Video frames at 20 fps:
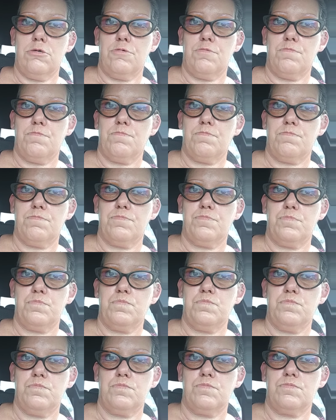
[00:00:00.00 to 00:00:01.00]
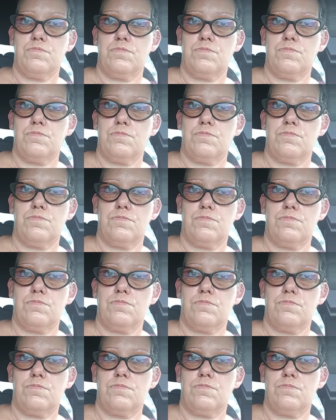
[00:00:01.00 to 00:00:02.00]

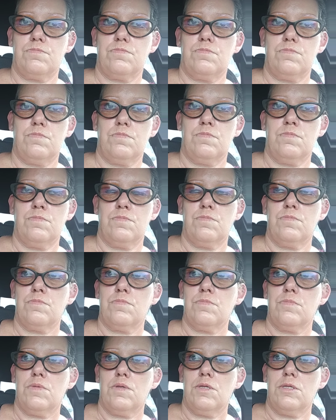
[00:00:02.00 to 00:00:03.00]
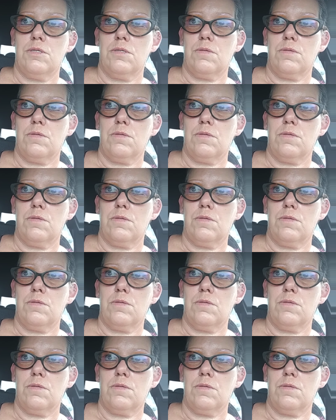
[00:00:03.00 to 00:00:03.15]
No one is speaking in this clip.